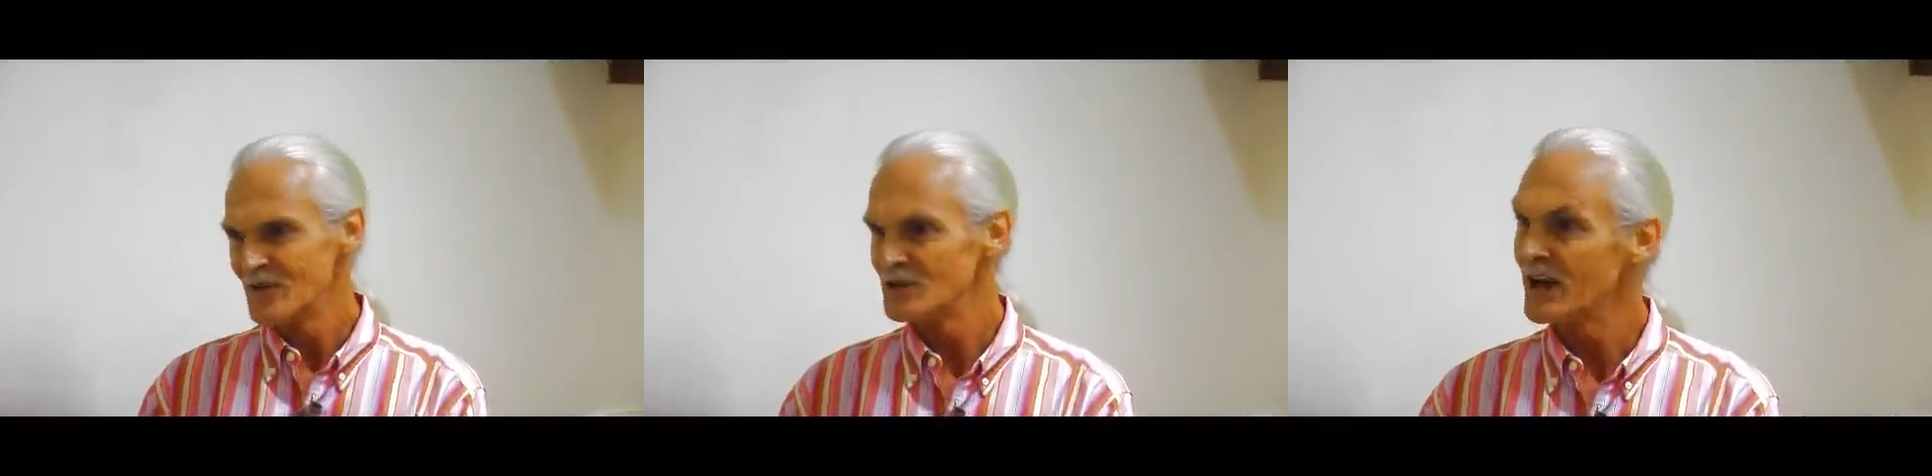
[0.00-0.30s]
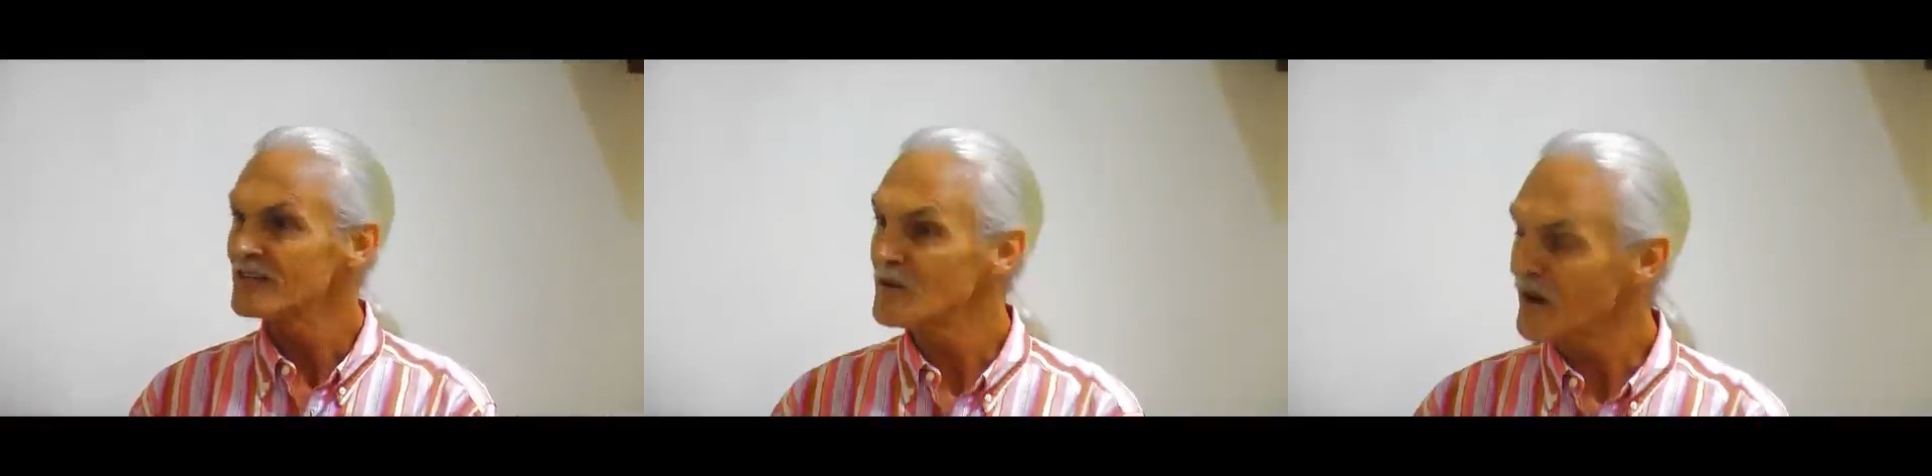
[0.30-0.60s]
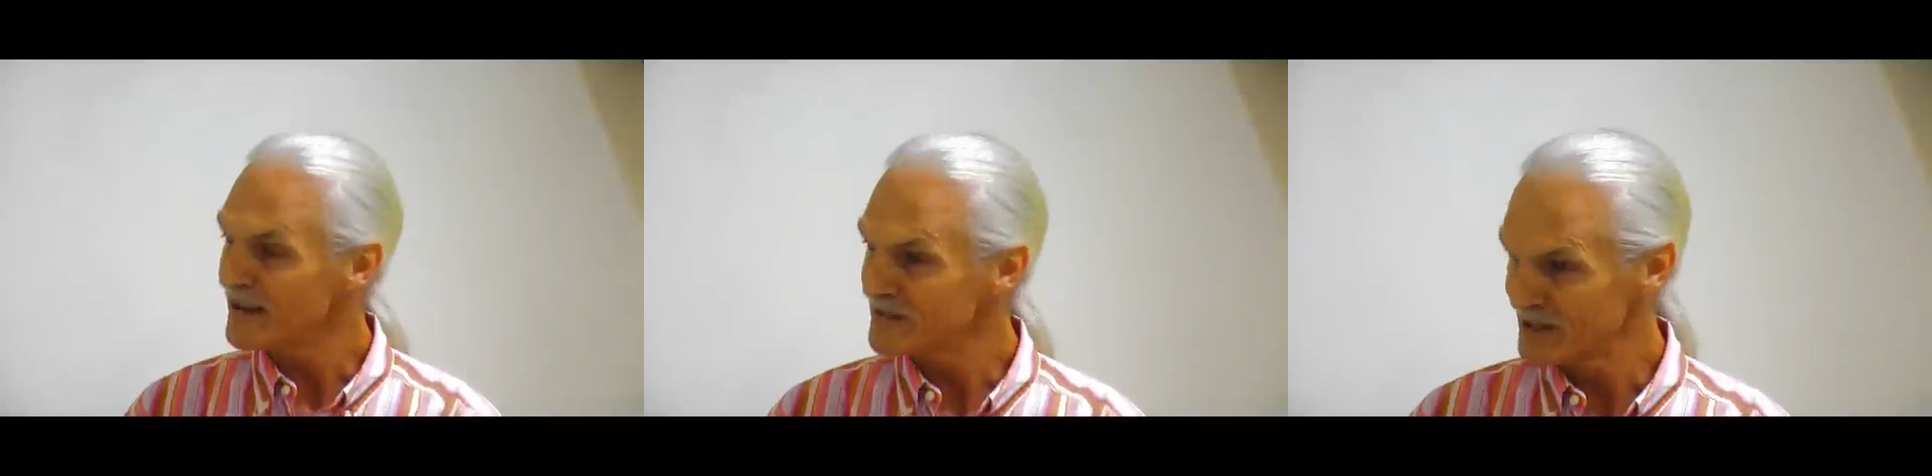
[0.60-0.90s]
when you have a
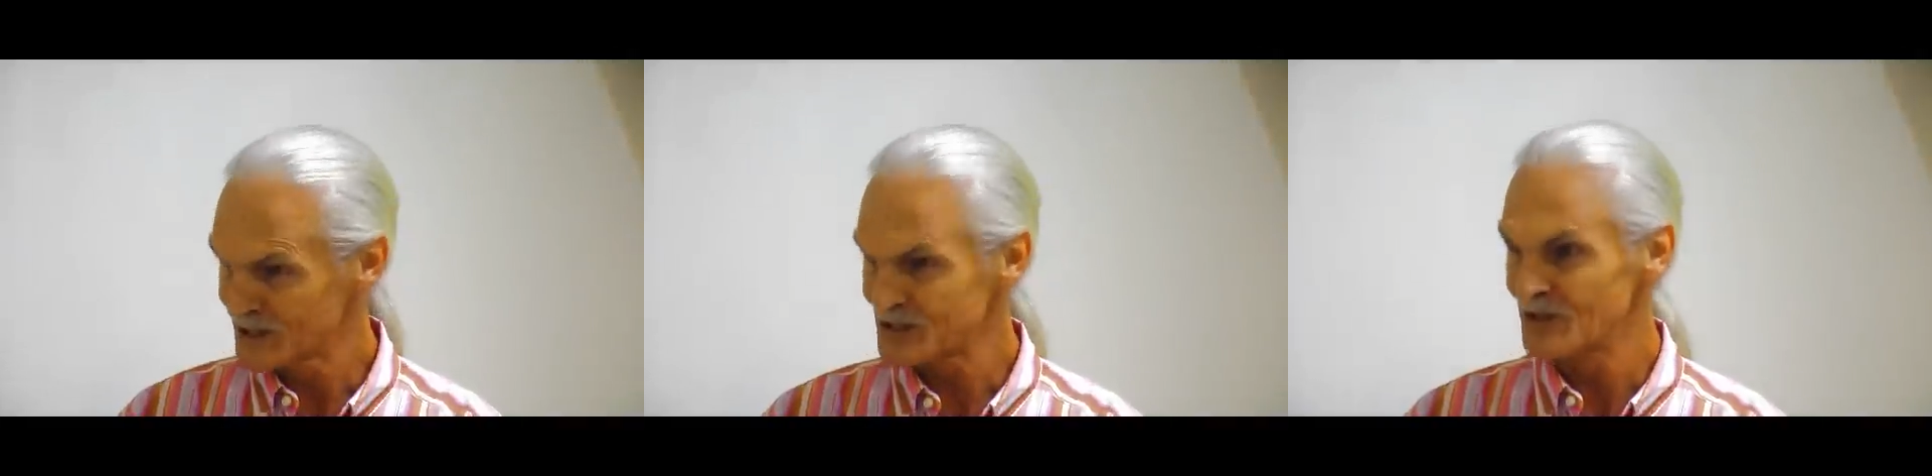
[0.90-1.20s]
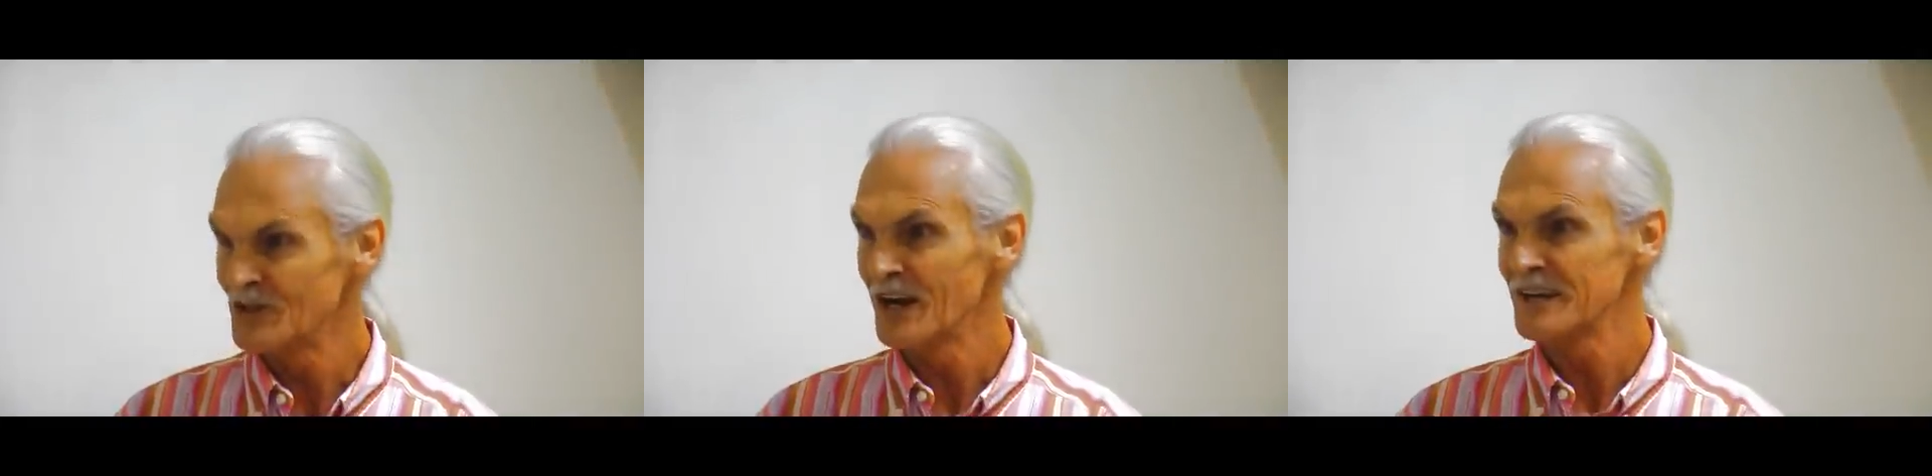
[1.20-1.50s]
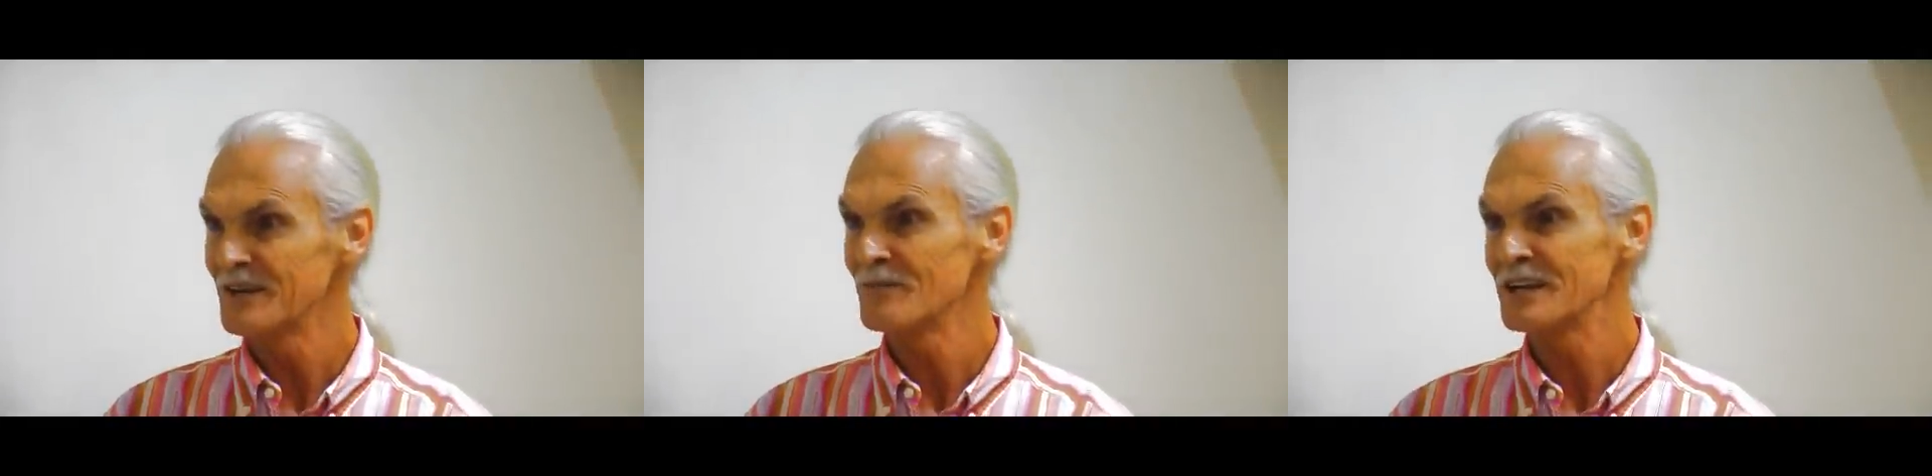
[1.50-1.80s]
wife that looks so
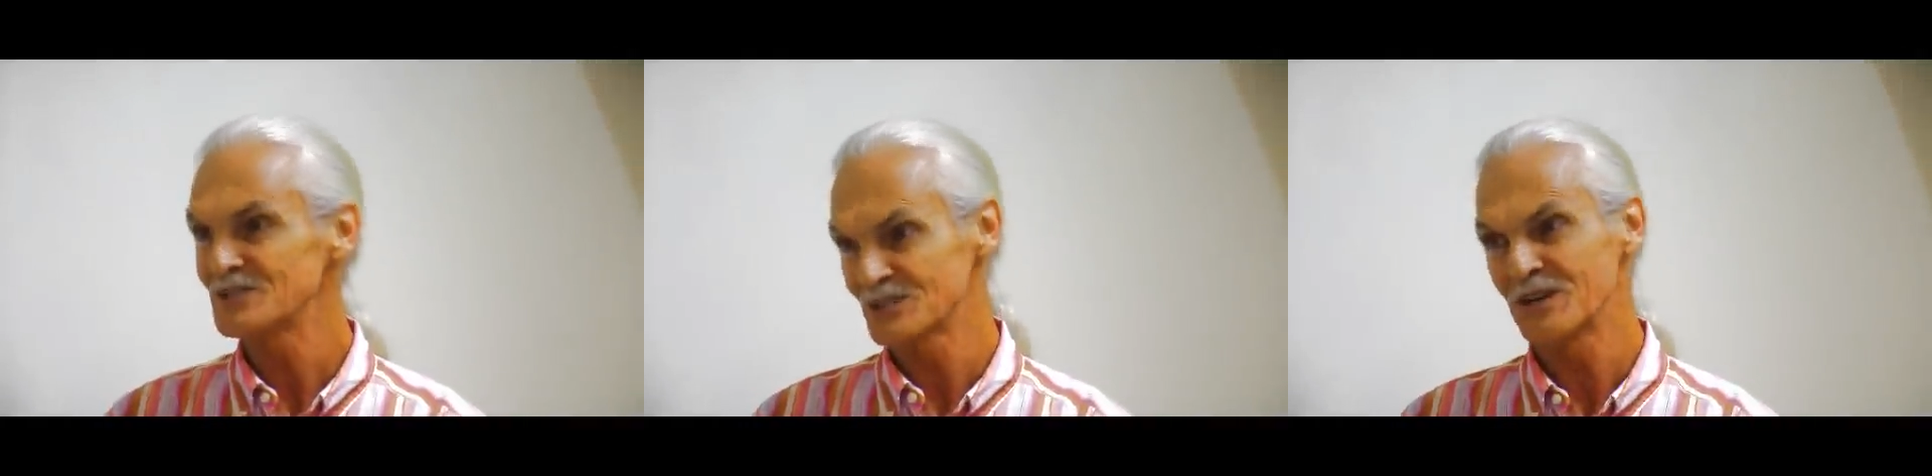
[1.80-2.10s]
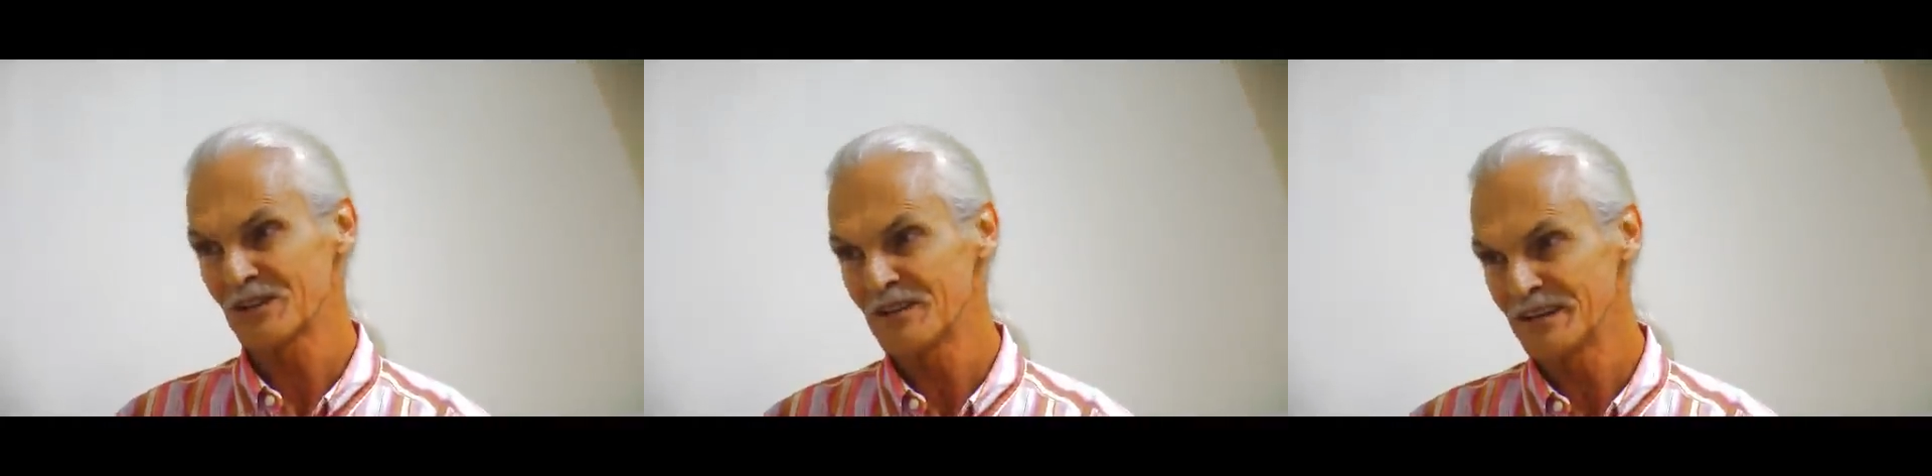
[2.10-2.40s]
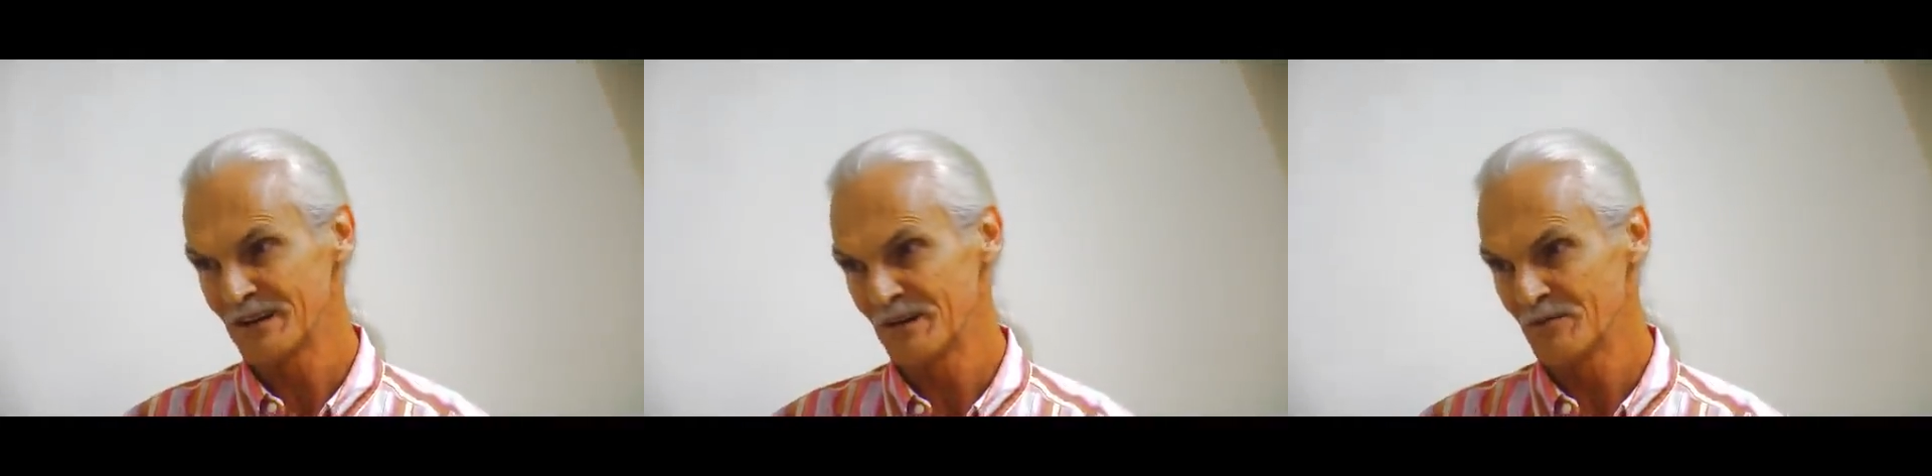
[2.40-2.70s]
young, it makes you start to
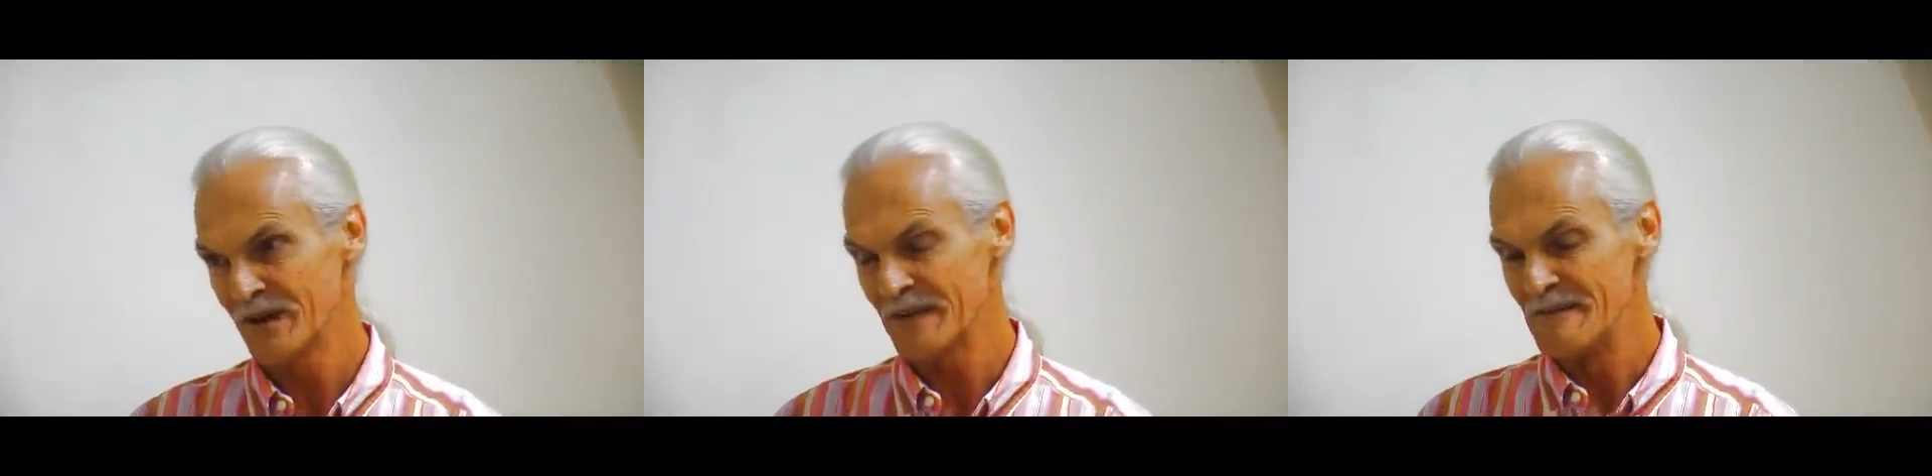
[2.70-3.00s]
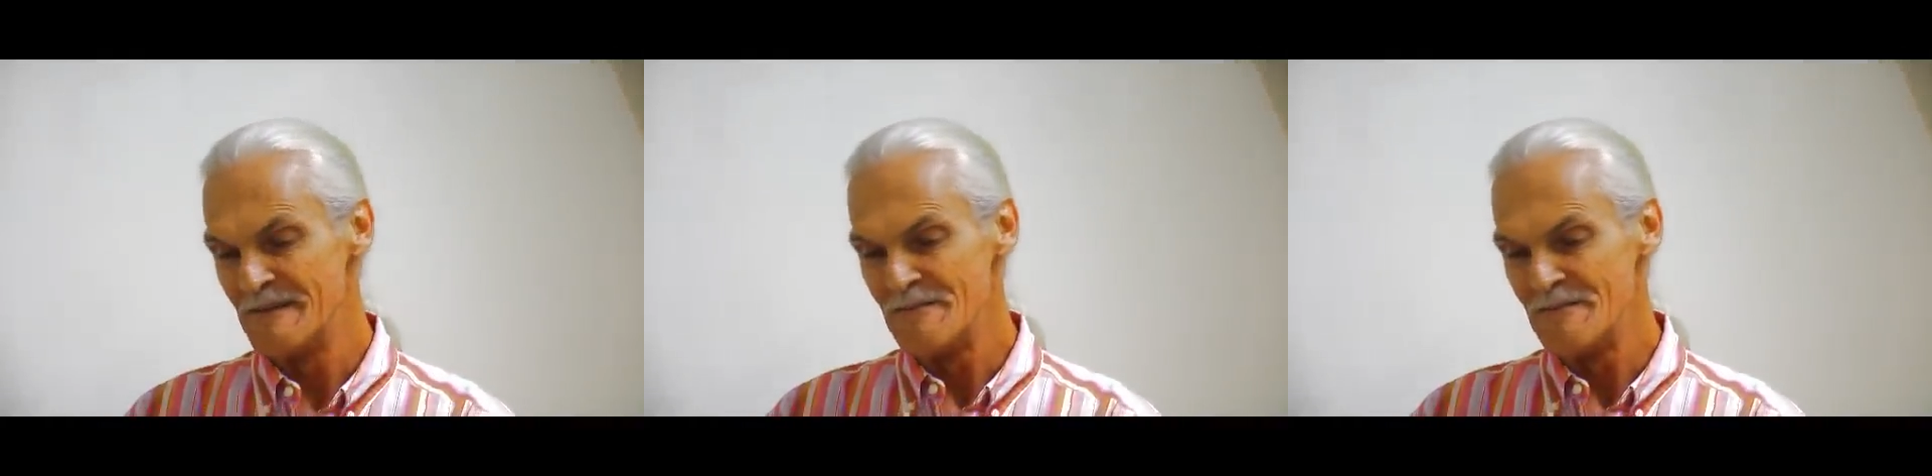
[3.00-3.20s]
think a little bit.